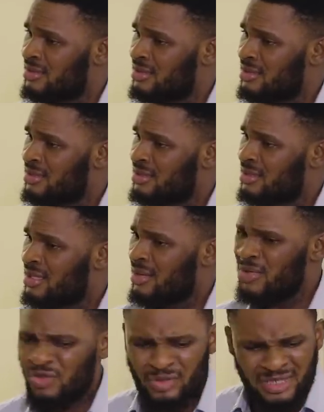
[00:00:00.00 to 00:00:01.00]
I
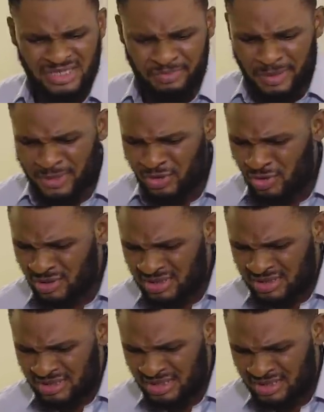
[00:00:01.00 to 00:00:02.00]
mean, you don't expect me to
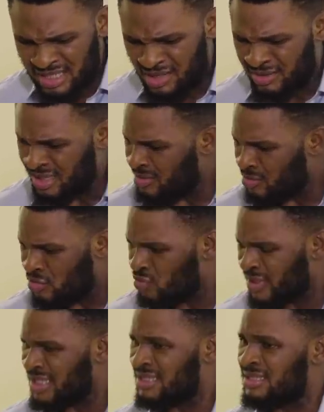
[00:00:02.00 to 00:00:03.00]
just sit down and not
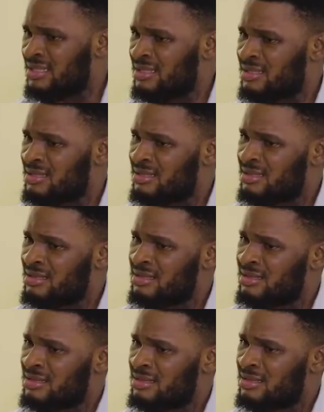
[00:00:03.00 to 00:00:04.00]
do anything.
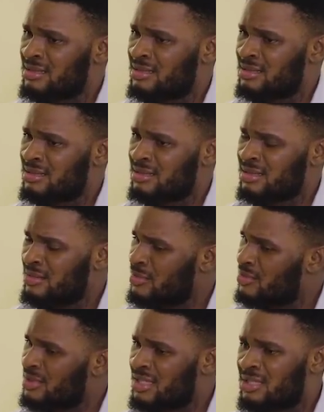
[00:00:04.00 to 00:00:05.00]

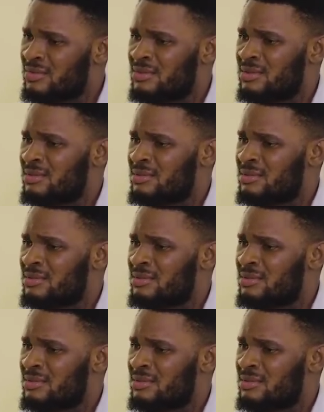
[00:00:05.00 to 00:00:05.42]
Come on now.